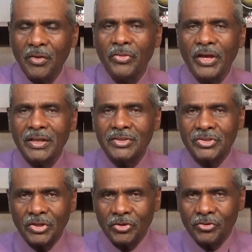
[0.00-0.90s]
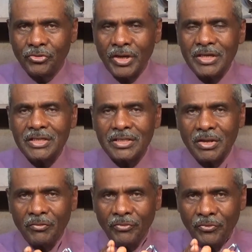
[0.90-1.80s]
That is the
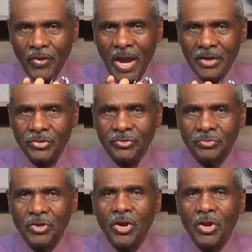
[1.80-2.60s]
greatest value,